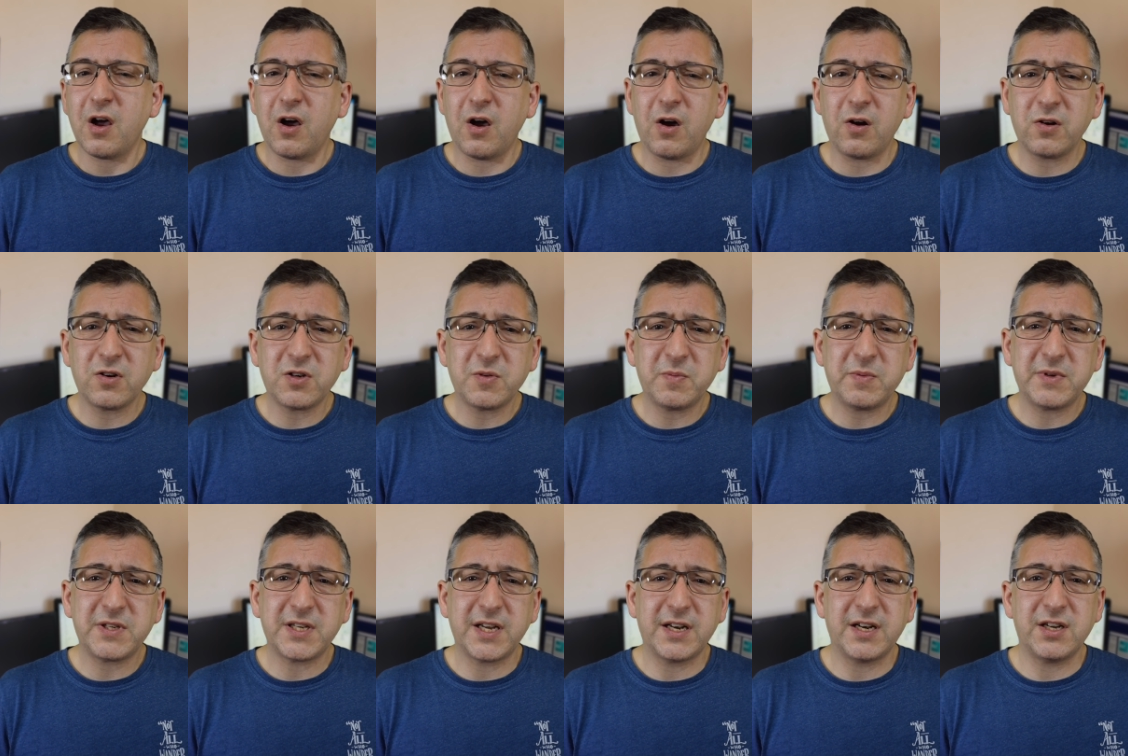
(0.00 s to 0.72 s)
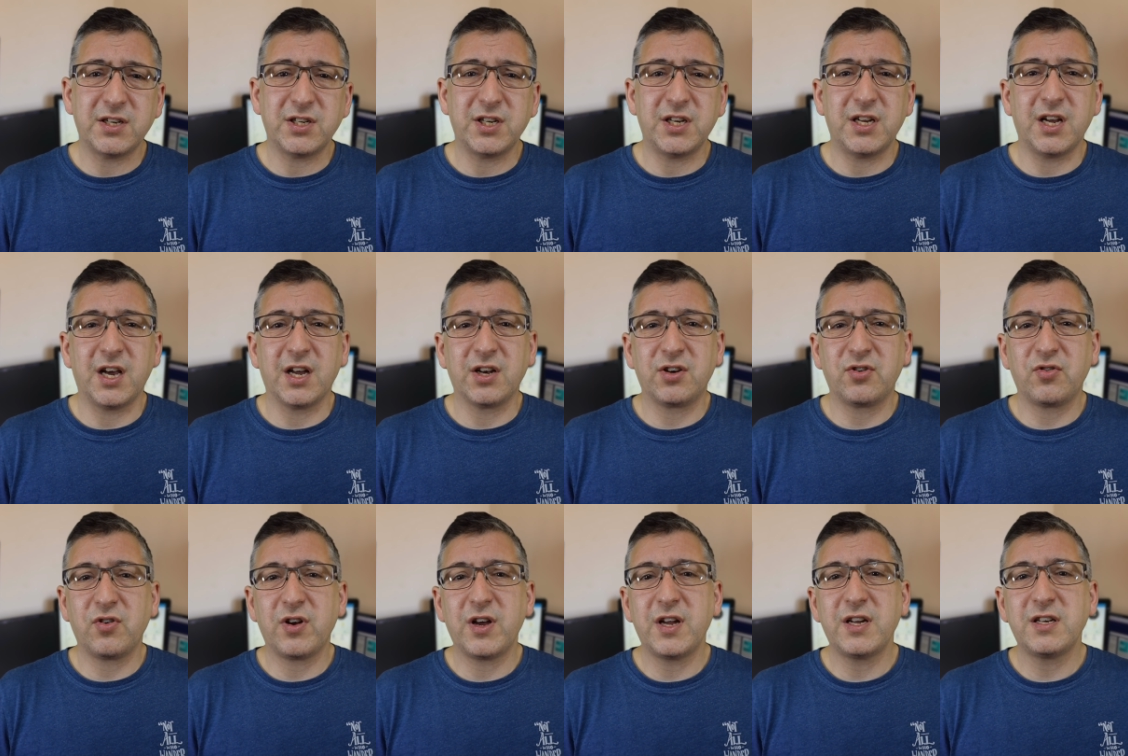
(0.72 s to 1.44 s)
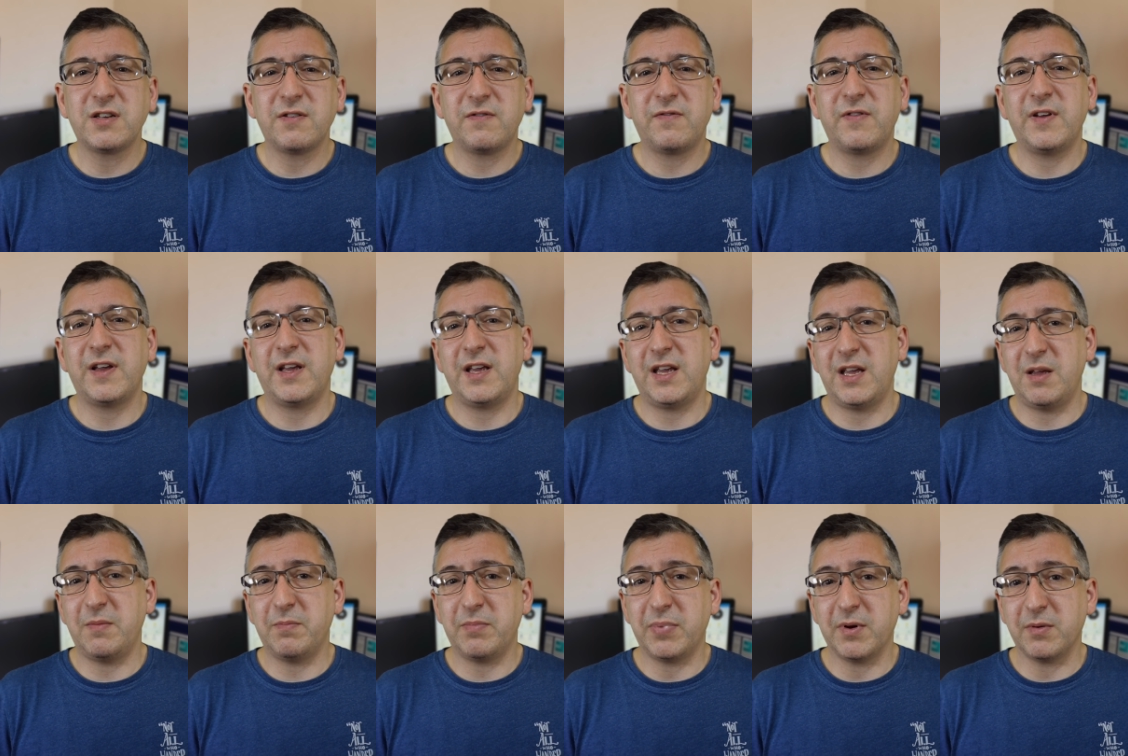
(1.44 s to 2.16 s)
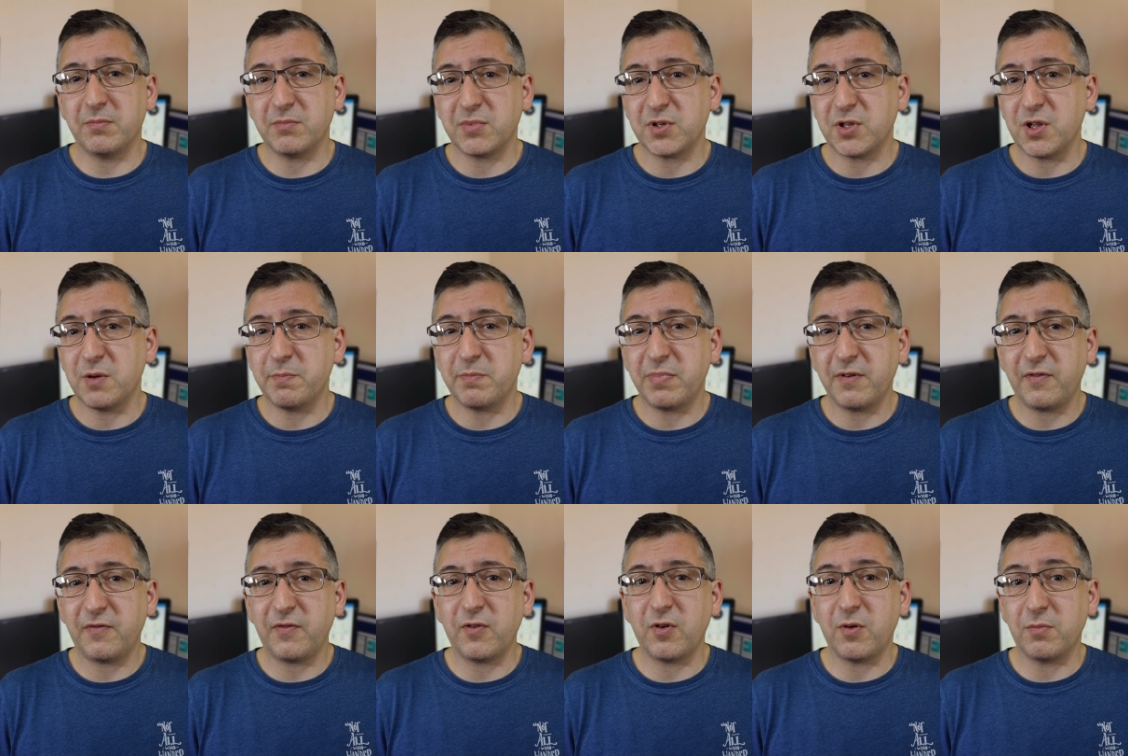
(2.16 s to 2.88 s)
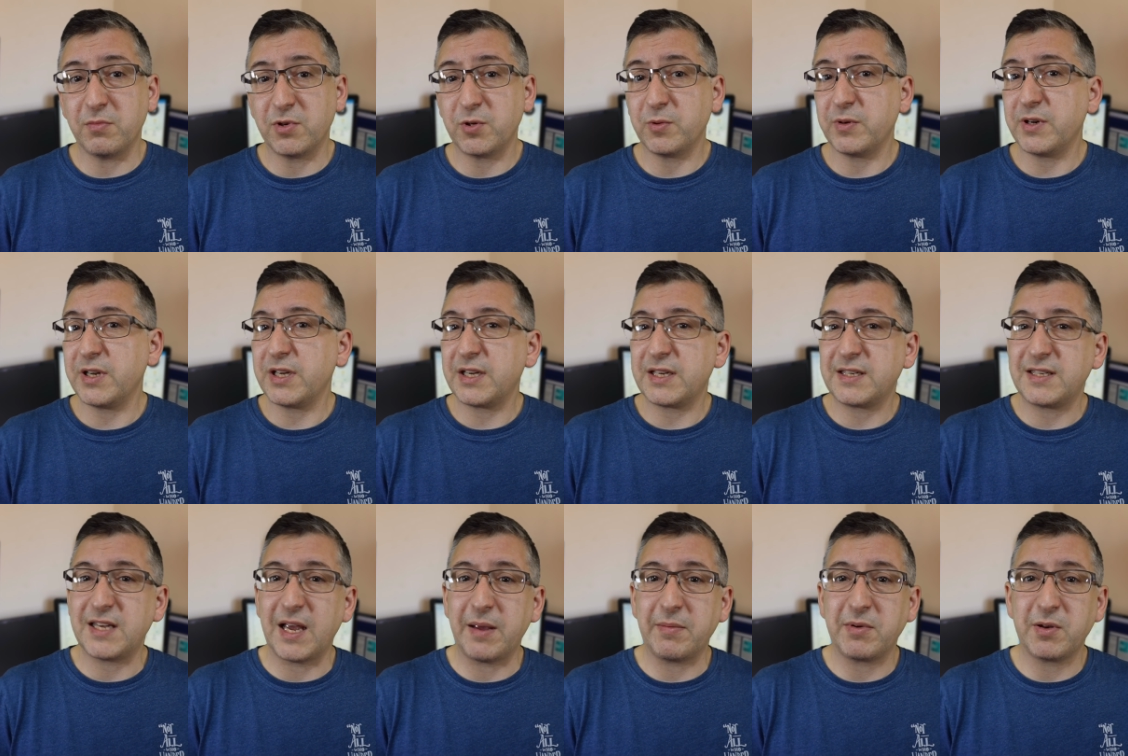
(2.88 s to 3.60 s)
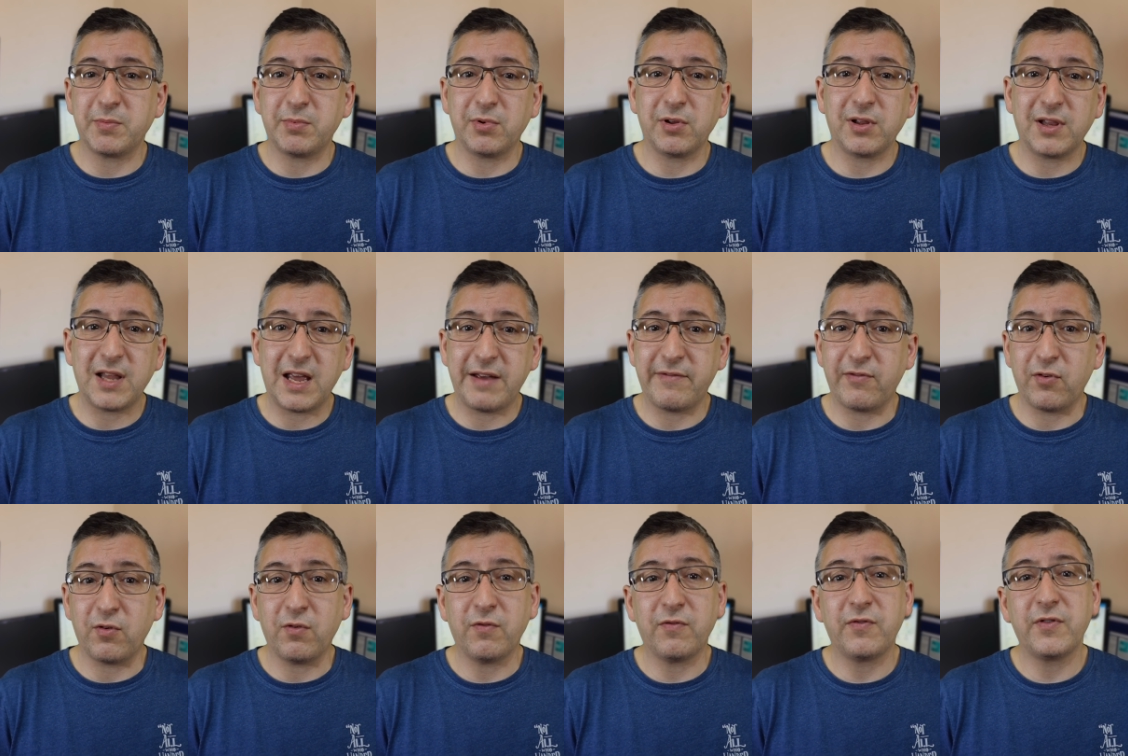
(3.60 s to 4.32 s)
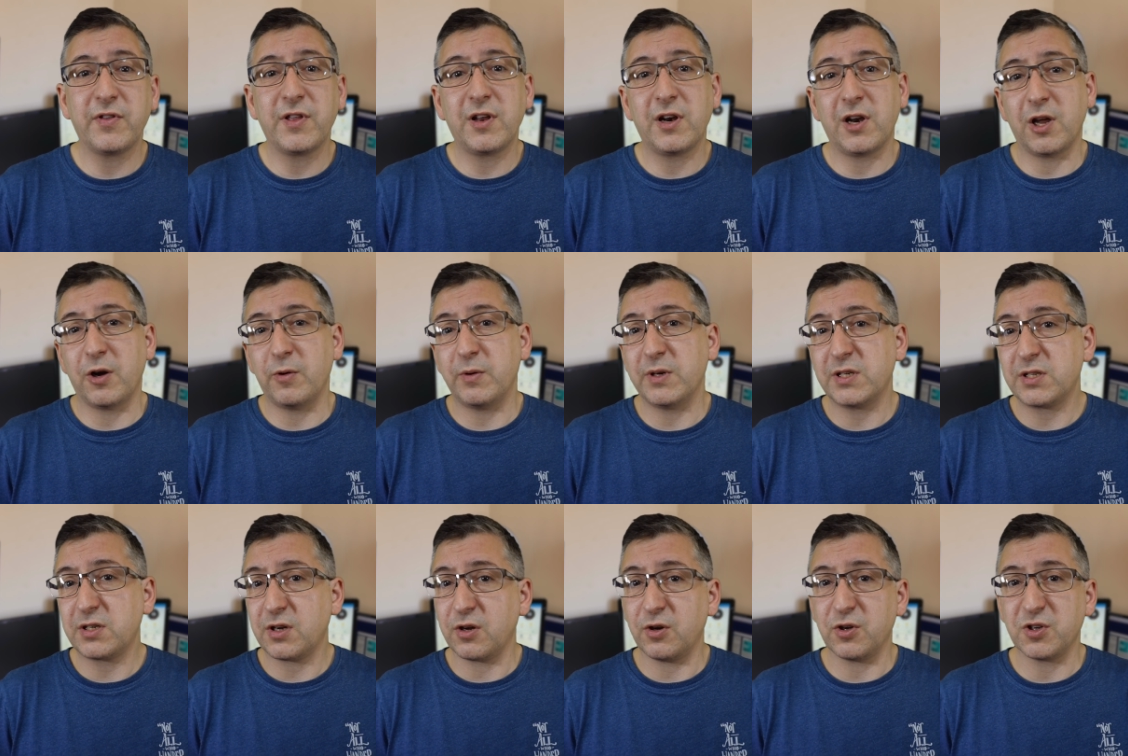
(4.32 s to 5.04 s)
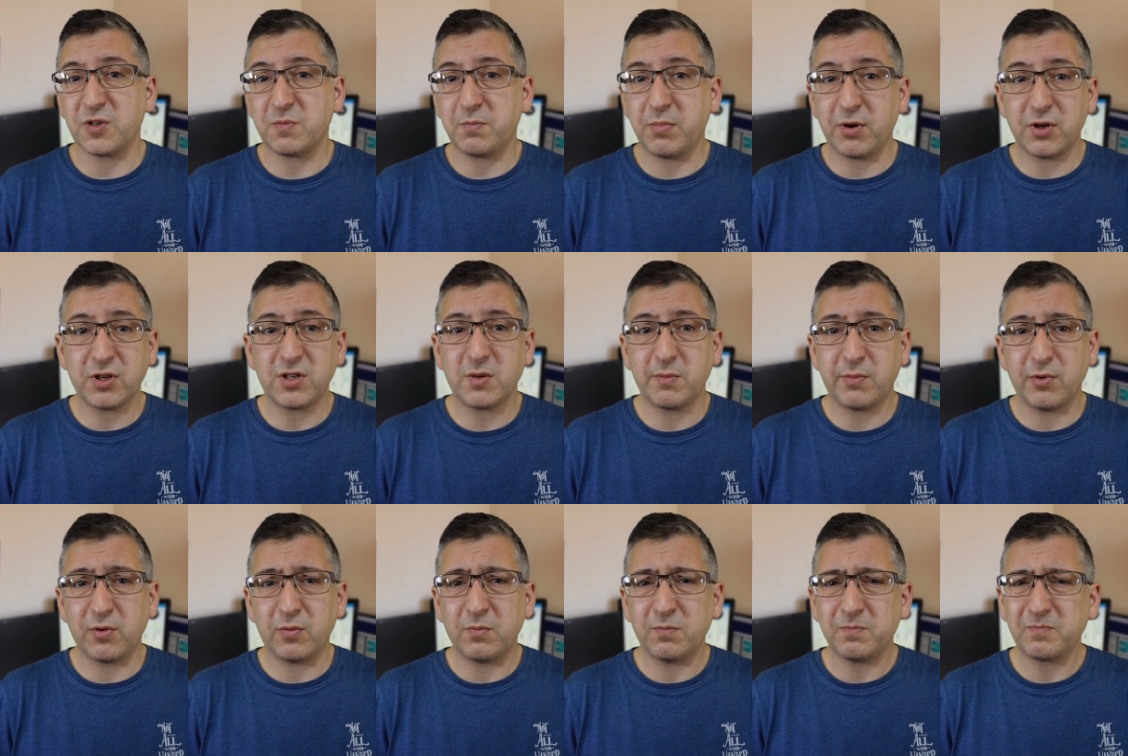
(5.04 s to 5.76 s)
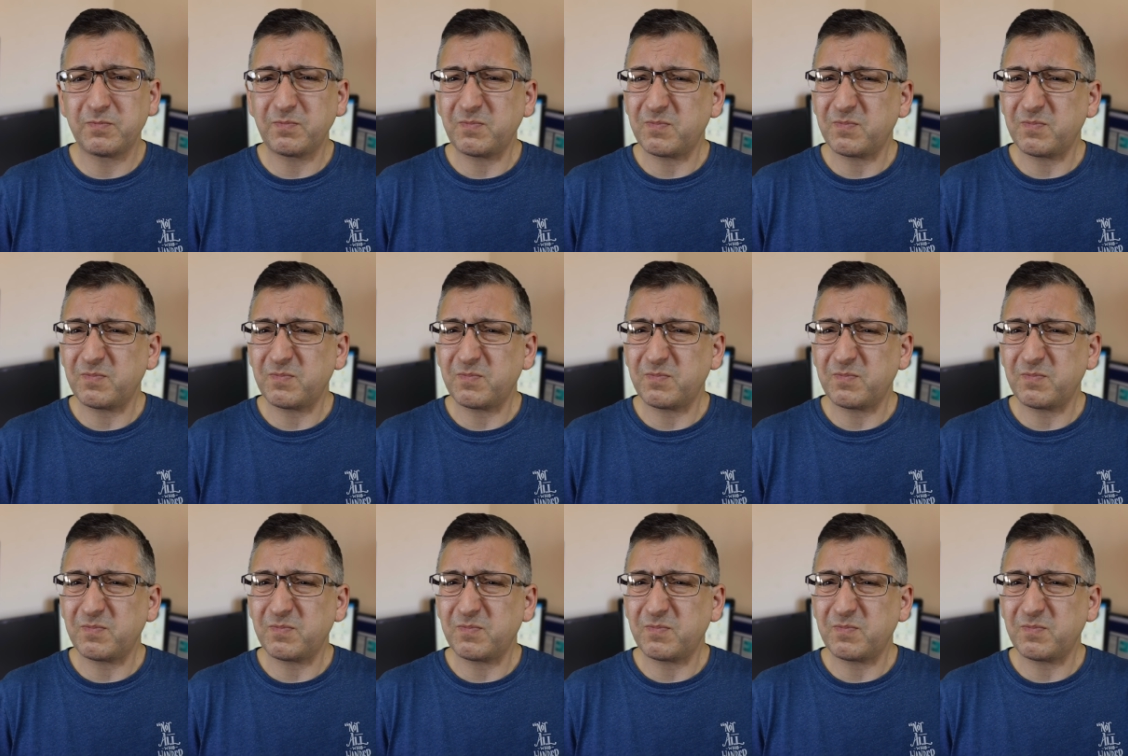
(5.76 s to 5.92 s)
Octopus Energy are trying to fit heat pumps that perform to an acceptable level for the lowest cost possible.